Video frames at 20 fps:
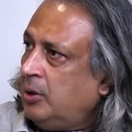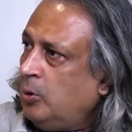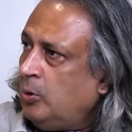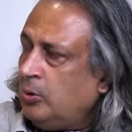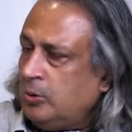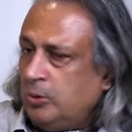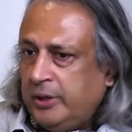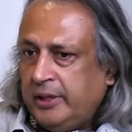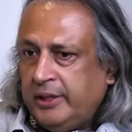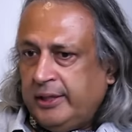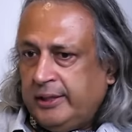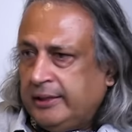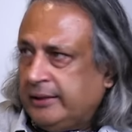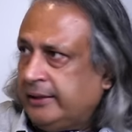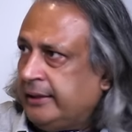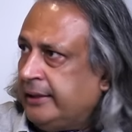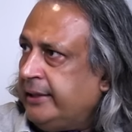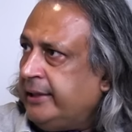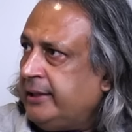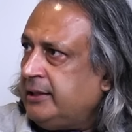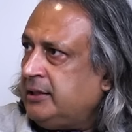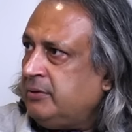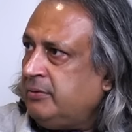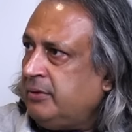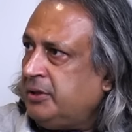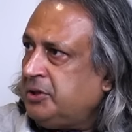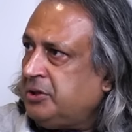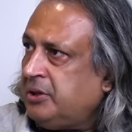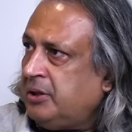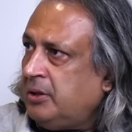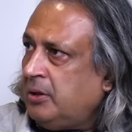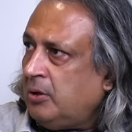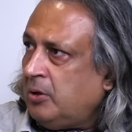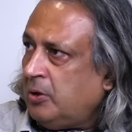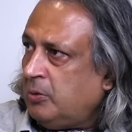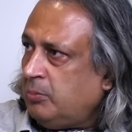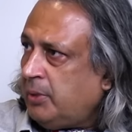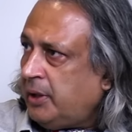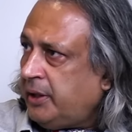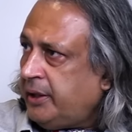although India has invested a
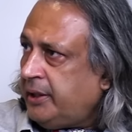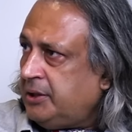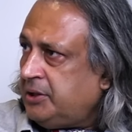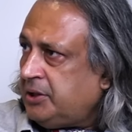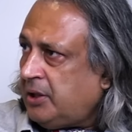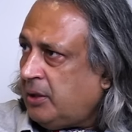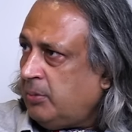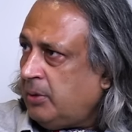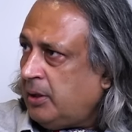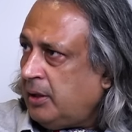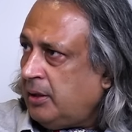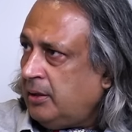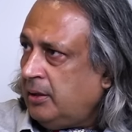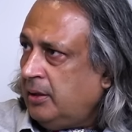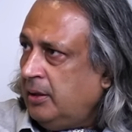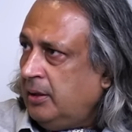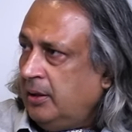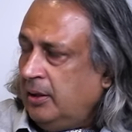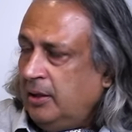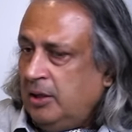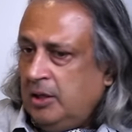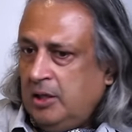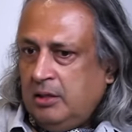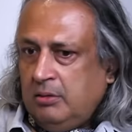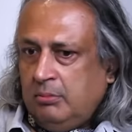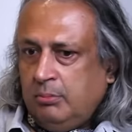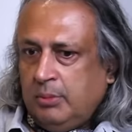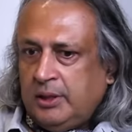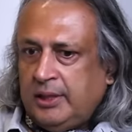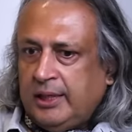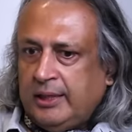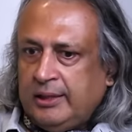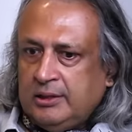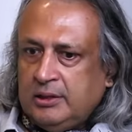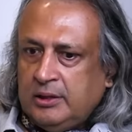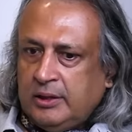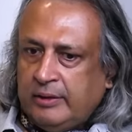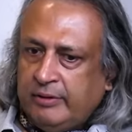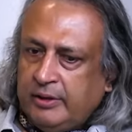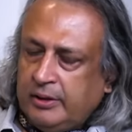lot of money in Chabahar. Yes, Chabahar. But that has
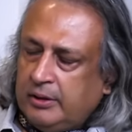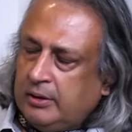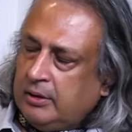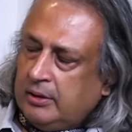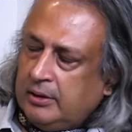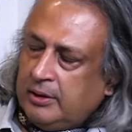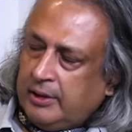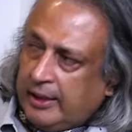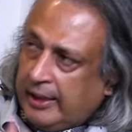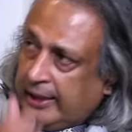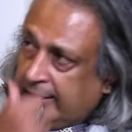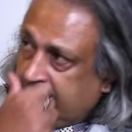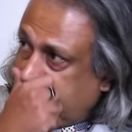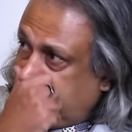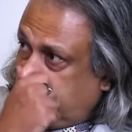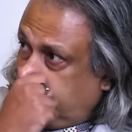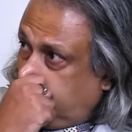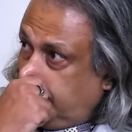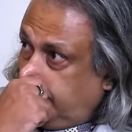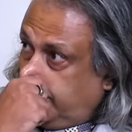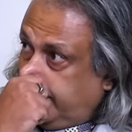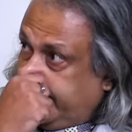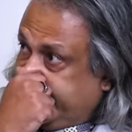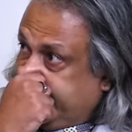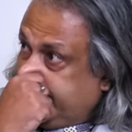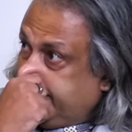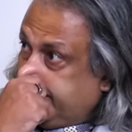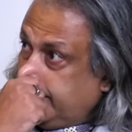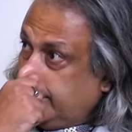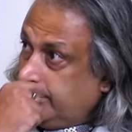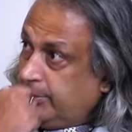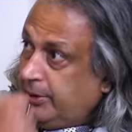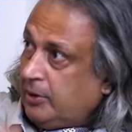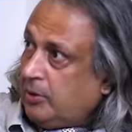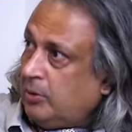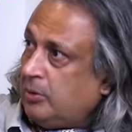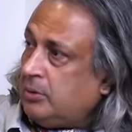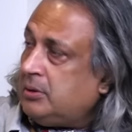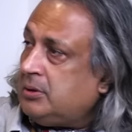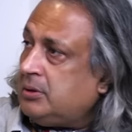never realized its full potential
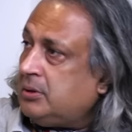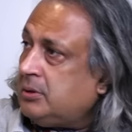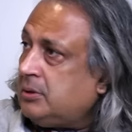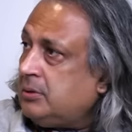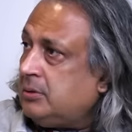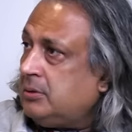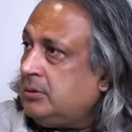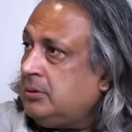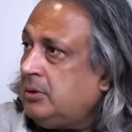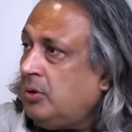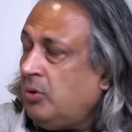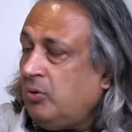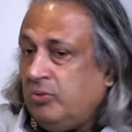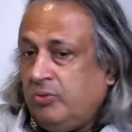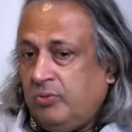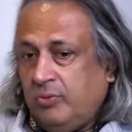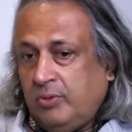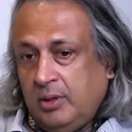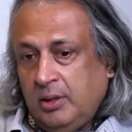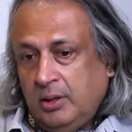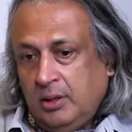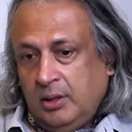because of